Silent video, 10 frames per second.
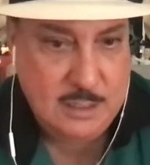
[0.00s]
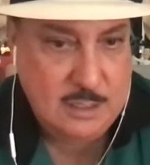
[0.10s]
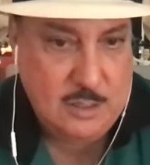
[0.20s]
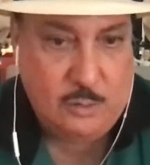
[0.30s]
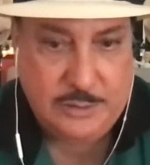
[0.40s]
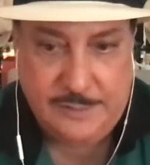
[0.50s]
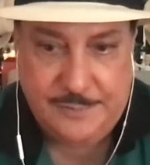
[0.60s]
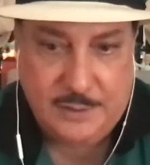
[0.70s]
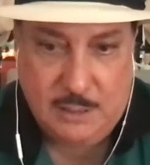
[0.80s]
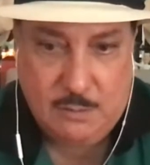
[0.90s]
no
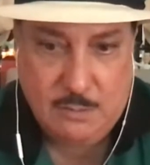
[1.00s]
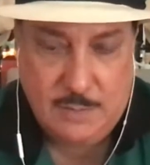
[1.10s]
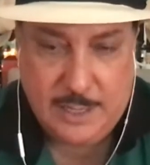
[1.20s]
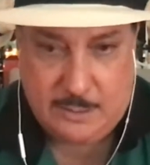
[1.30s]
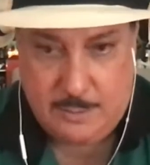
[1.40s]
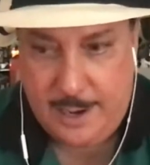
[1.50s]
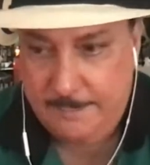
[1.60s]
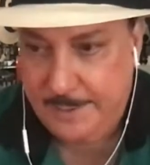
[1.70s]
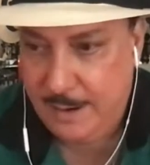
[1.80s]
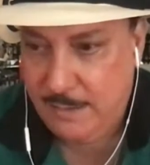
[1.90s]
different than what my
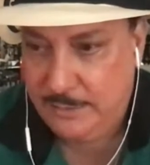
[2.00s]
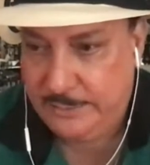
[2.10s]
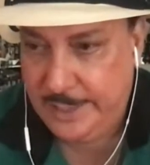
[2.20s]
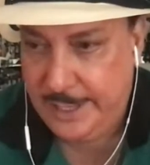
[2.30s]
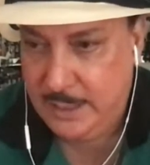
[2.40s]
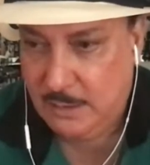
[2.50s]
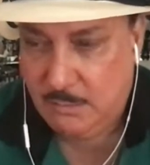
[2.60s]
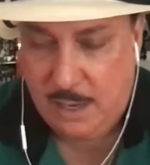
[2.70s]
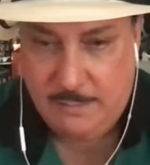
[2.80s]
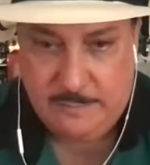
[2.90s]
grandparents did or
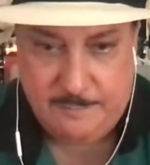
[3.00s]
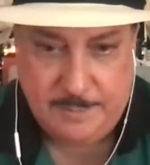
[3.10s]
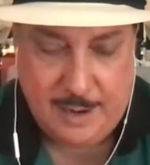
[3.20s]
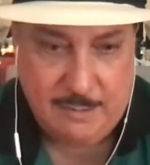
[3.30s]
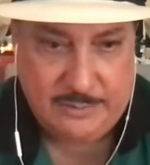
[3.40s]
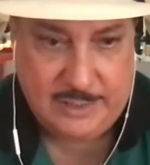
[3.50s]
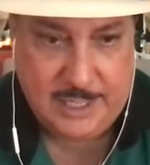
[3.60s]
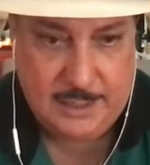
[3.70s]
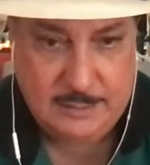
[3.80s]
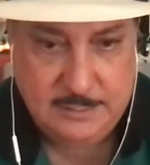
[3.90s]
my parents
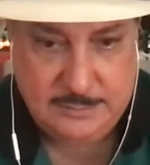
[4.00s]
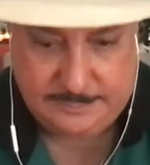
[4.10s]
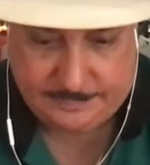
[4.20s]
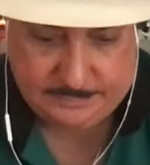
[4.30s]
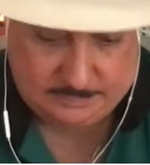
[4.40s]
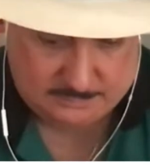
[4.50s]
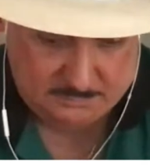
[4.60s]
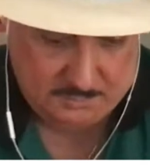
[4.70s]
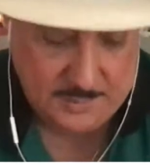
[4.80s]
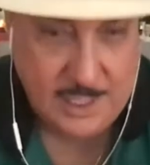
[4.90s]
did,
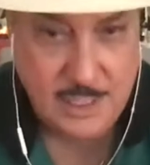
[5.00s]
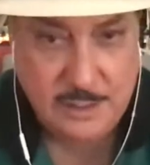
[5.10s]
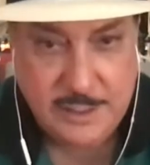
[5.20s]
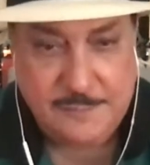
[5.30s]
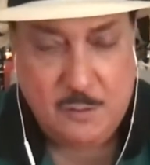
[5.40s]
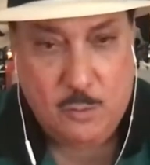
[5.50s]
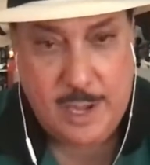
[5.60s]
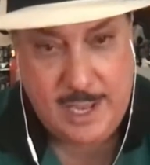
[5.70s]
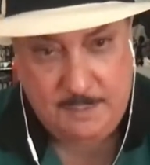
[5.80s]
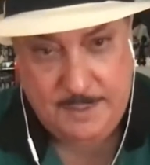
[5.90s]
in a different
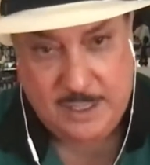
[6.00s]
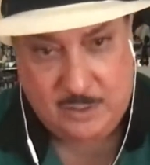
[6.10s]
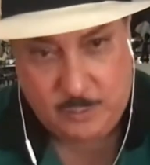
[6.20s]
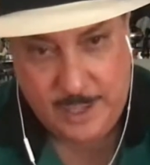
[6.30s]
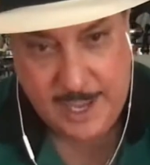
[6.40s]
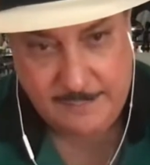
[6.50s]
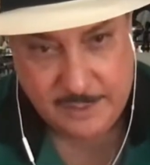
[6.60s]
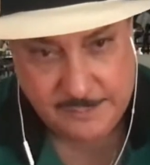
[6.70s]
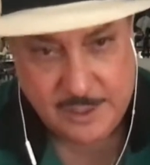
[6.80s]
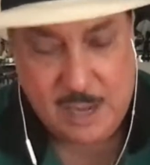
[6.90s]
way, because we have
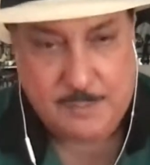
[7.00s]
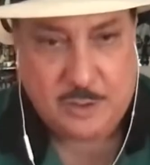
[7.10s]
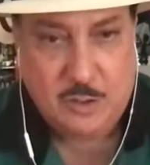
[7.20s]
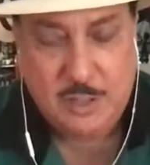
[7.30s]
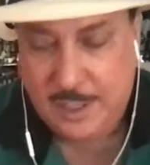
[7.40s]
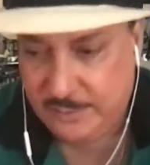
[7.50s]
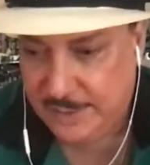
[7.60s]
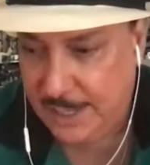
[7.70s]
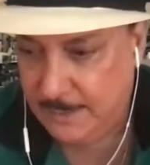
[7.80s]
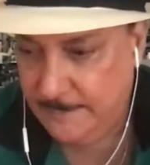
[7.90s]
different opportunities
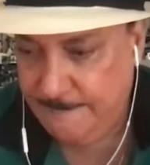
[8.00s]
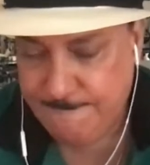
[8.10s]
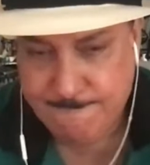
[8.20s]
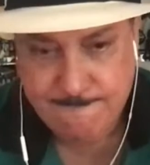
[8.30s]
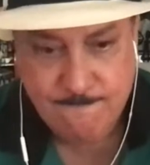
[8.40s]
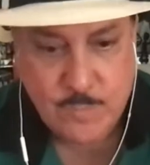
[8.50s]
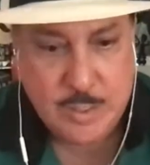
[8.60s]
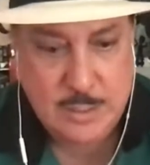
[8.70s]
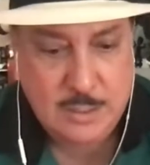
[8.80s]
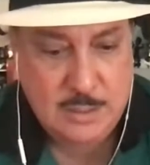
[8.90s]
now.
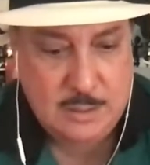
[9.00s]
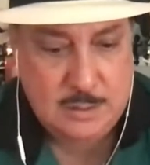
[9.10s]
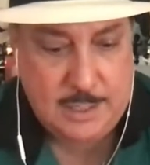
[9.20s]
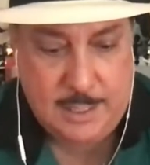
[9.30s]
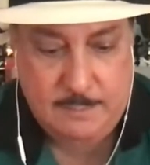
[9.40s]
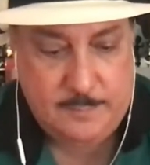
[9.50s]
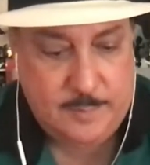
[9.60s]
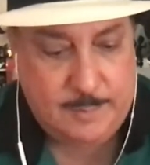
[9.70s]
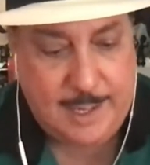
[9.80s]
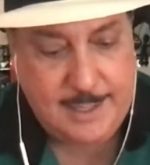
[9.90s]
And
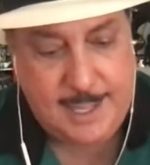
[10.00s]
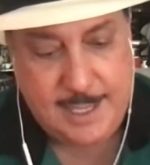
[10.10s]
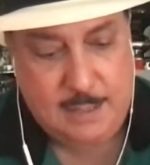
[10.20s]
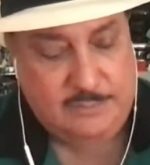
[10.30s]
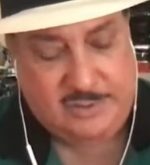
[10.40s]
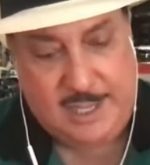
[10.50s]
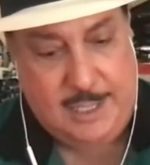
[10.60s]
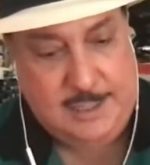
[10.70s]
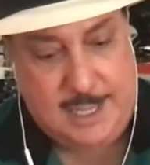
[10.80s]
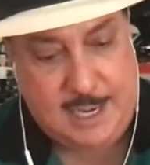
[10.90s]
by that, I'm
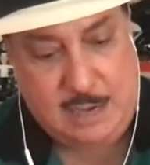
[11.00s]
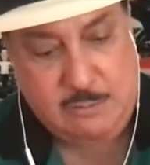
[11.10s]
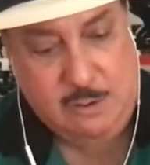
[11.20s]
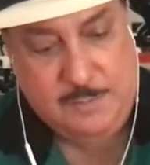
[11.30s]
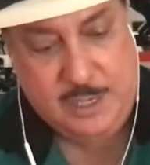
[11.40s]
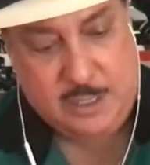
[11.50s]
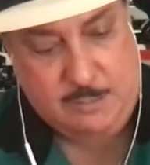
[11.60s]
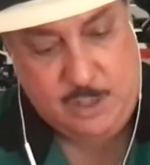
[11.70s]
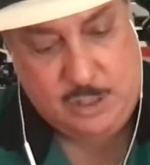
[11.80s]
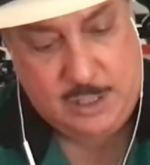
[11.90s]
saying that I grew up in a
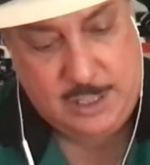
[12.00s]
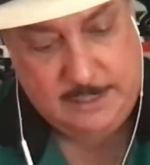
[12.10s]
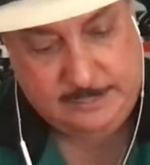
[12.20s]
community